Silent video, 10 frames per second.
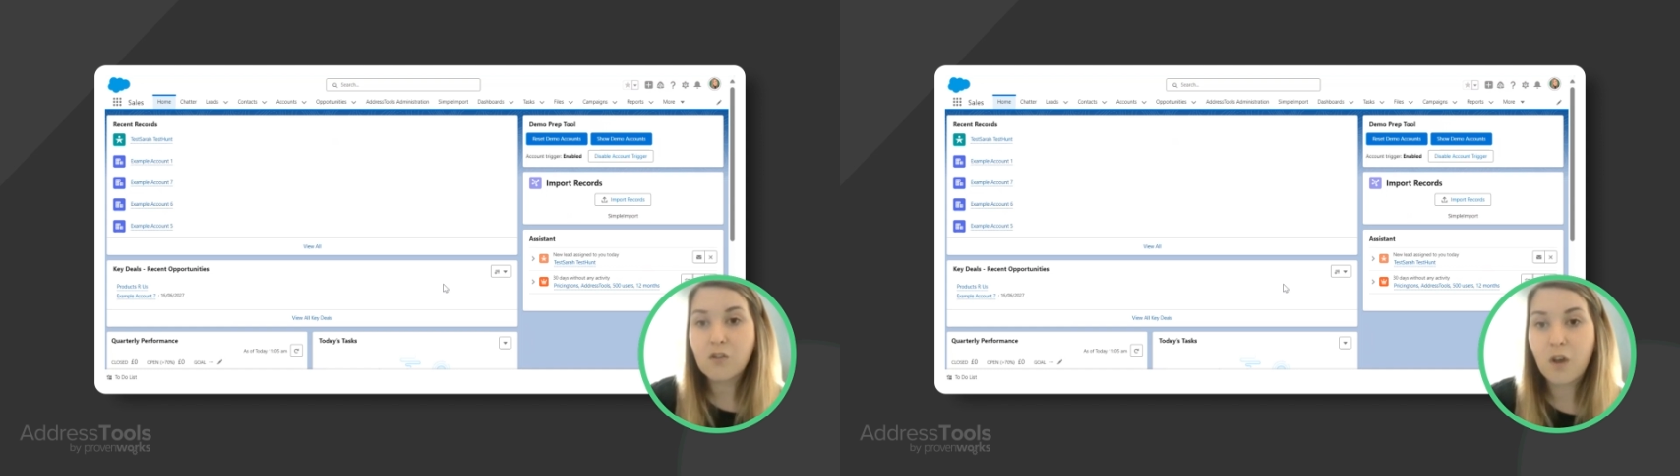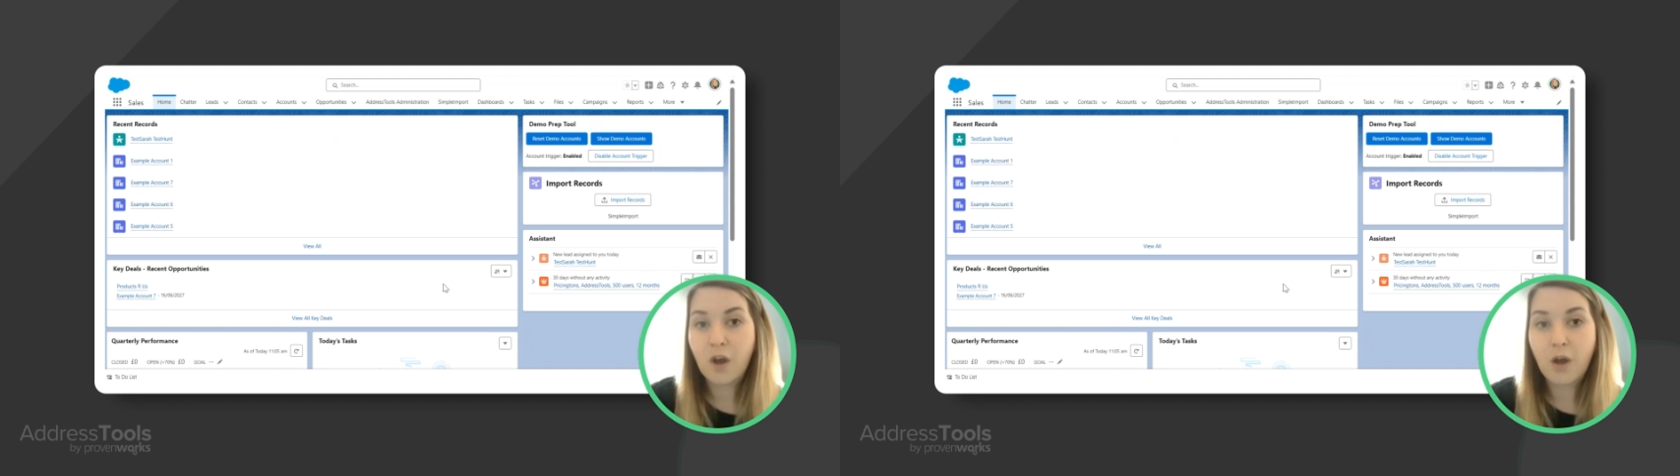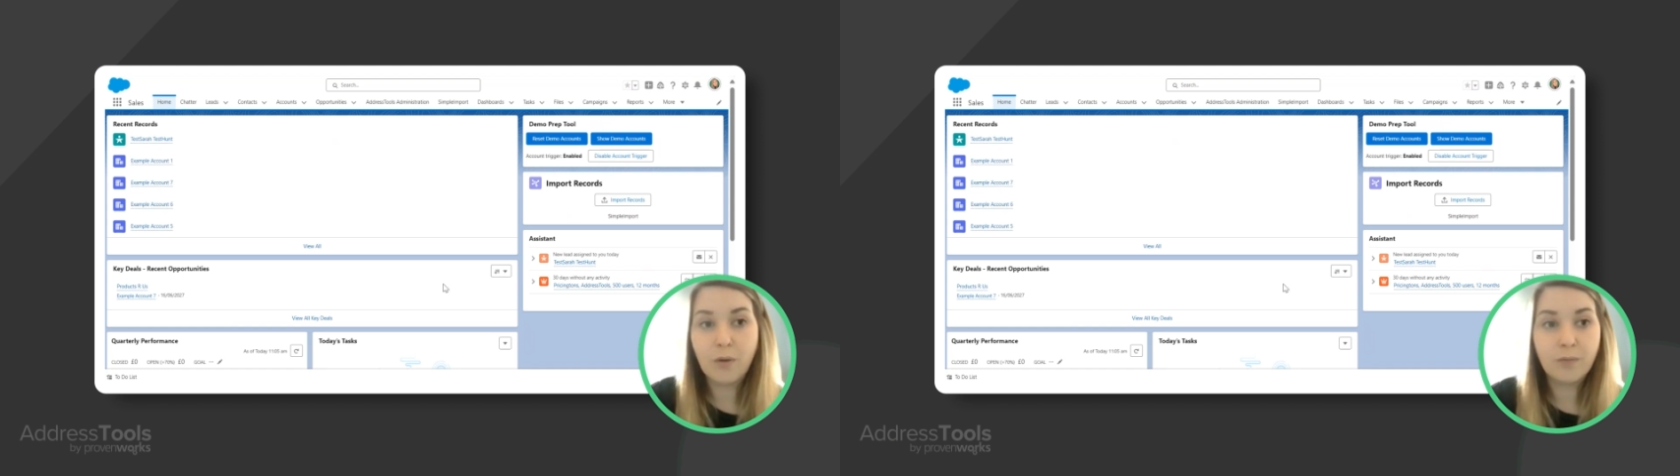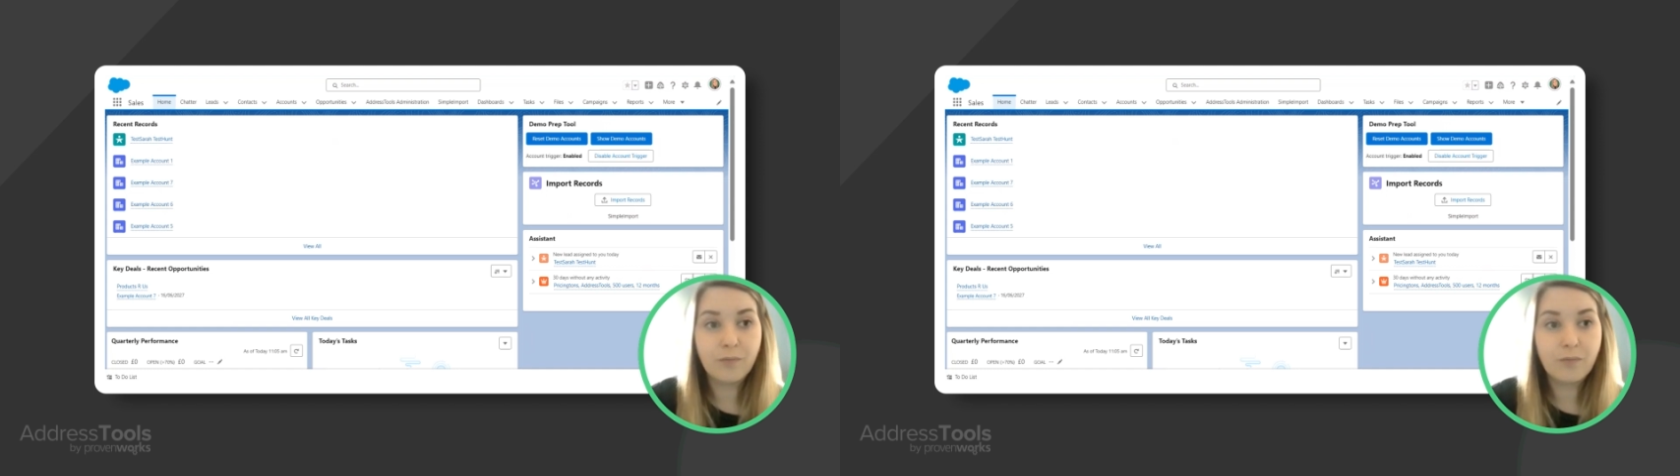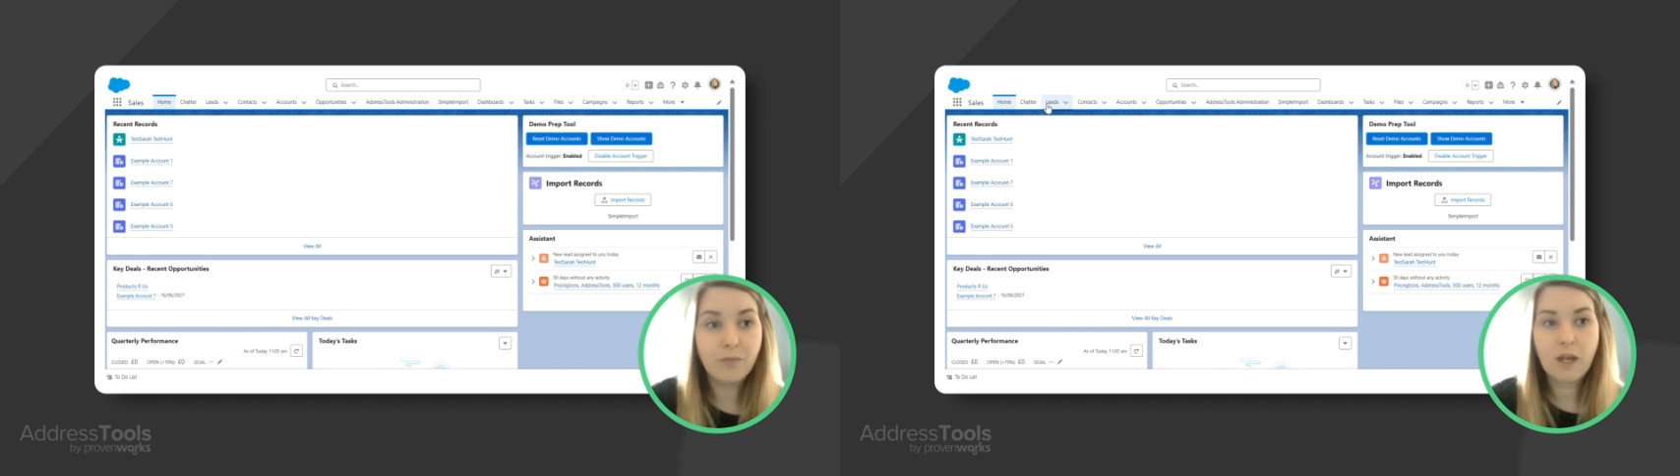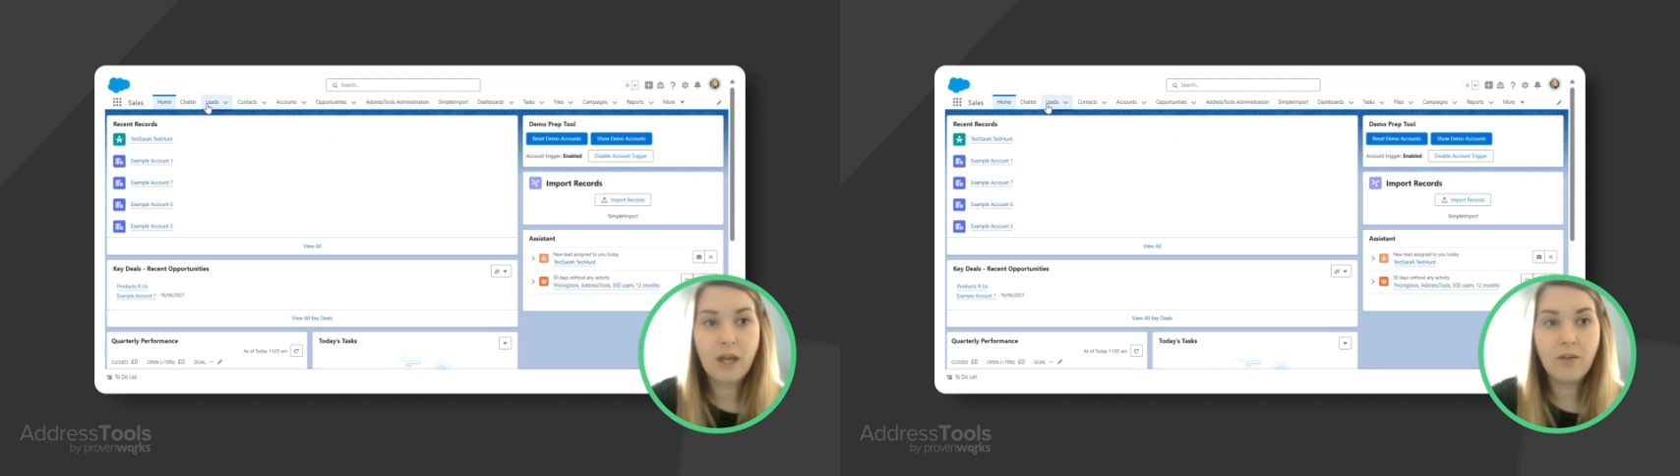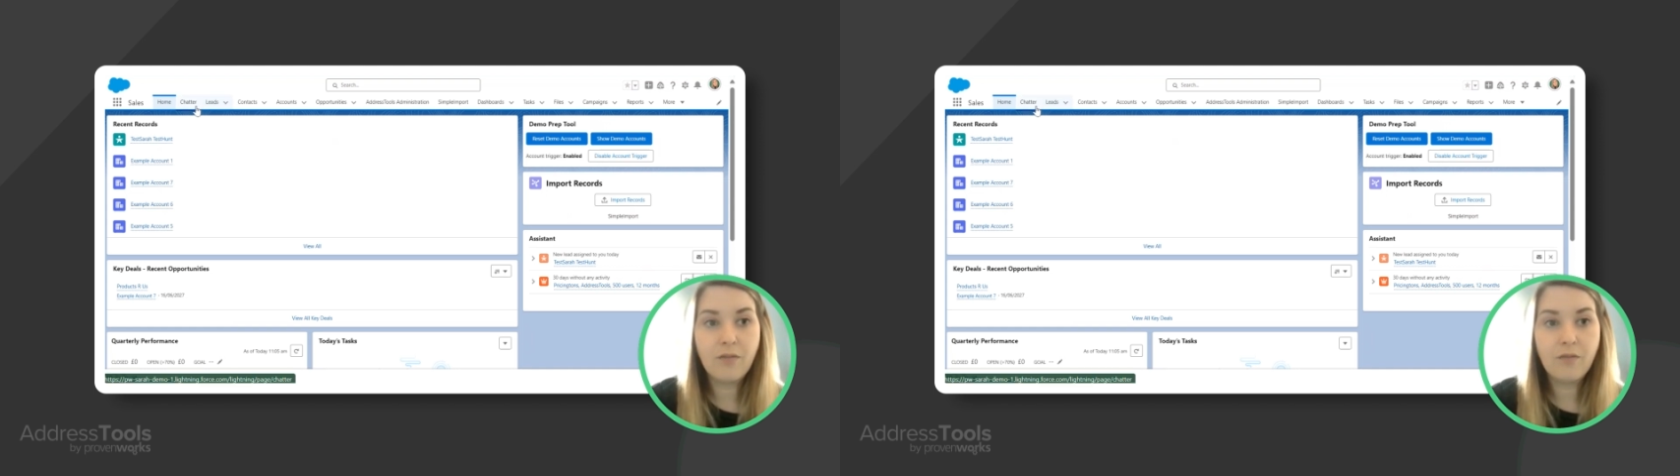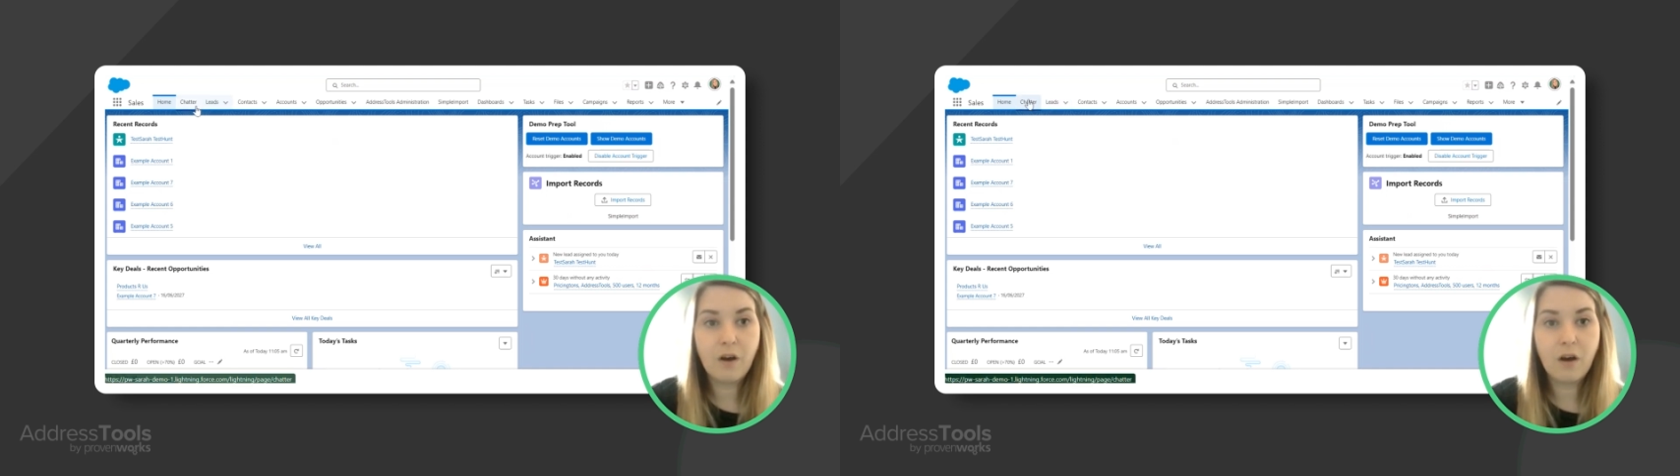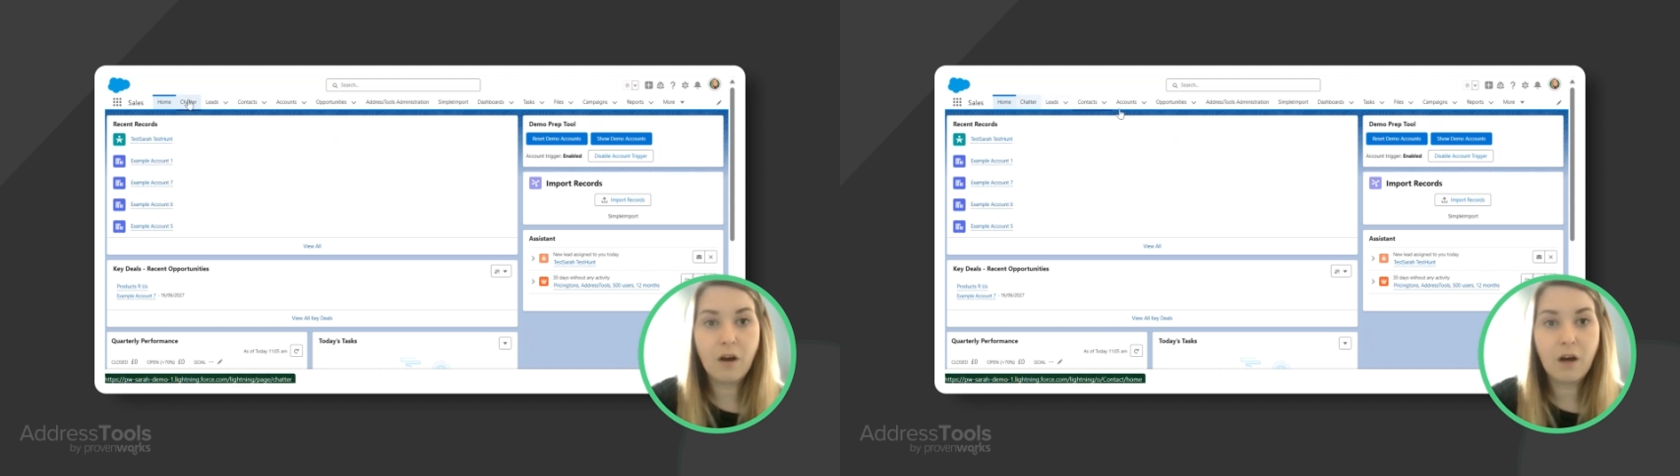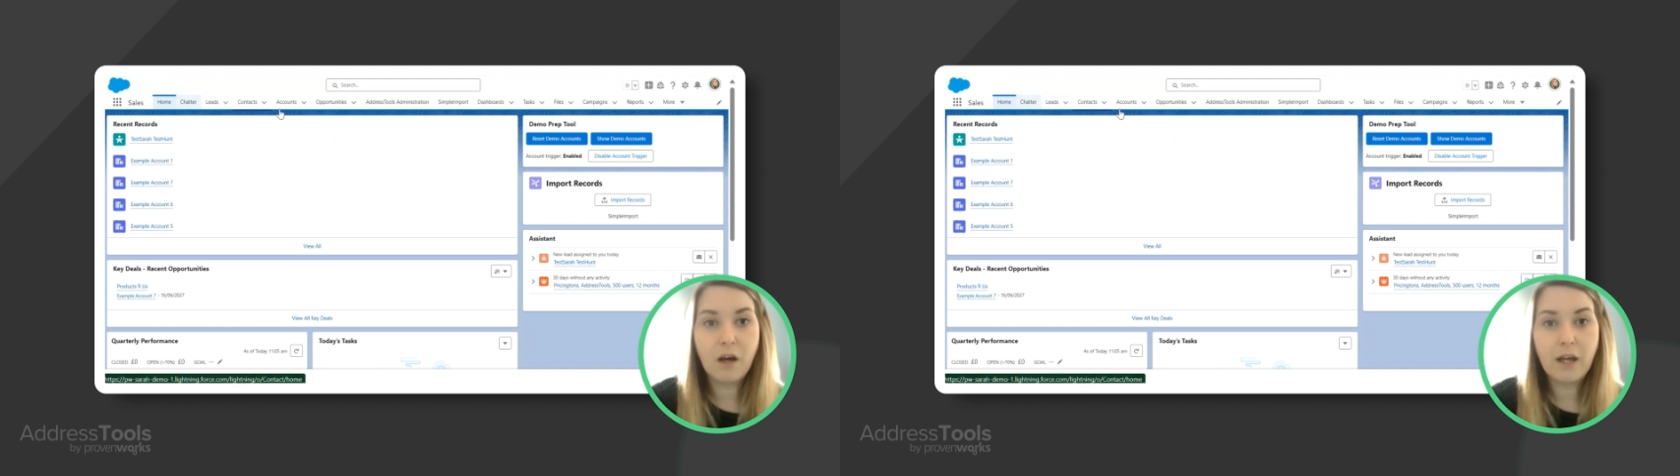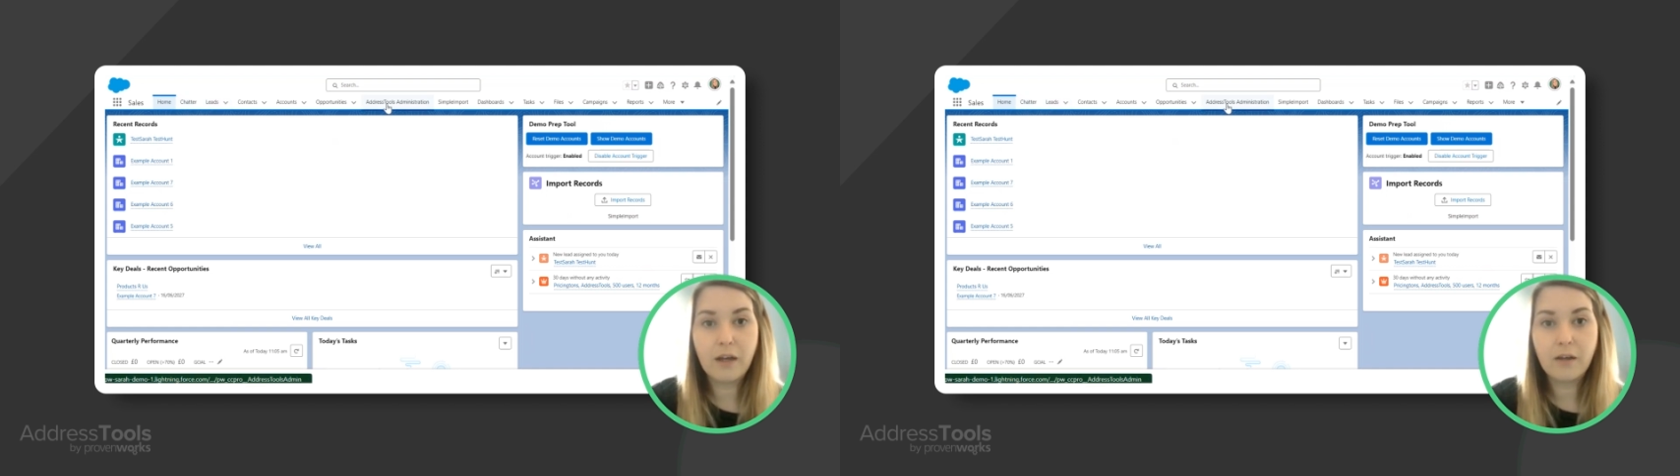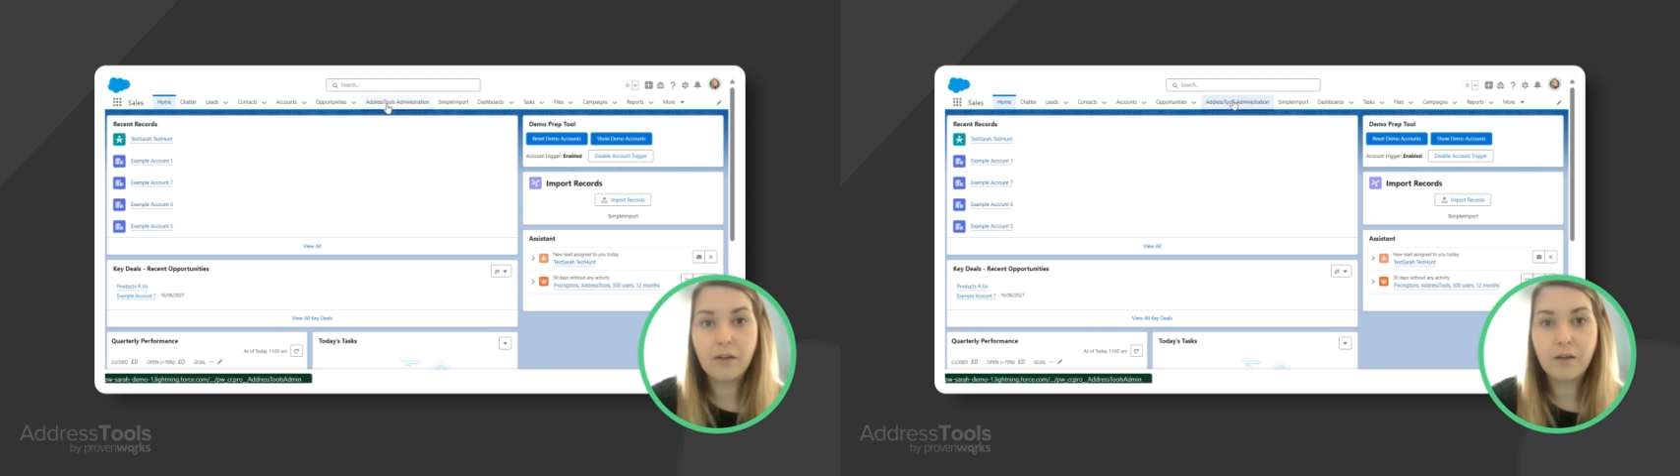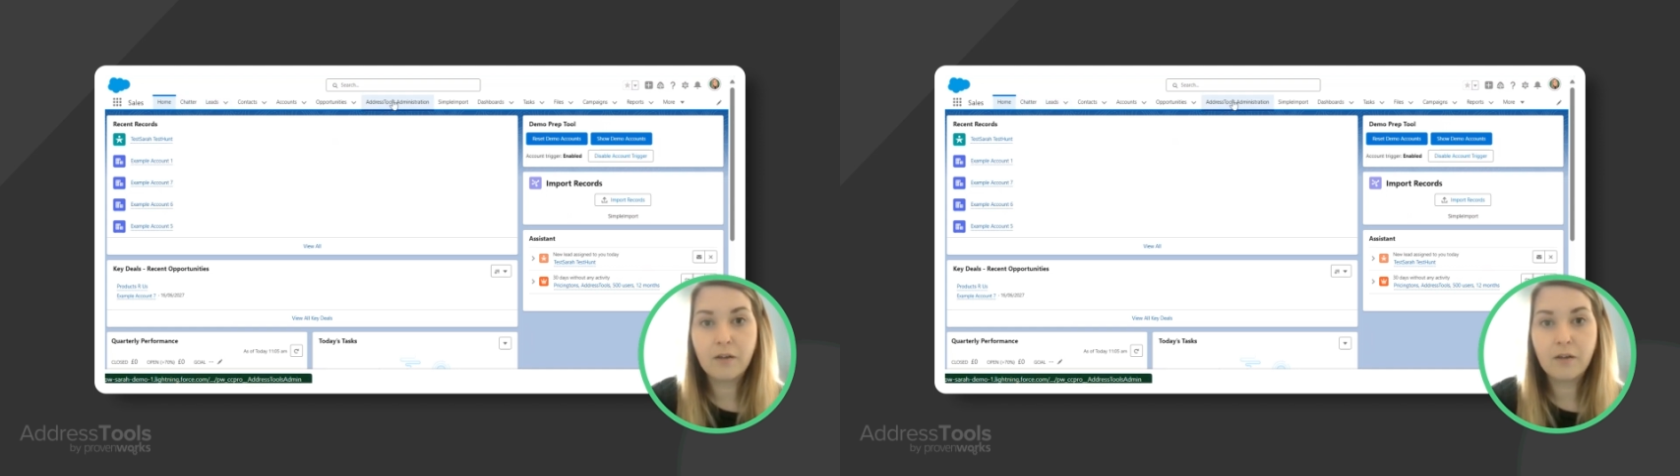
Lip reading: So if I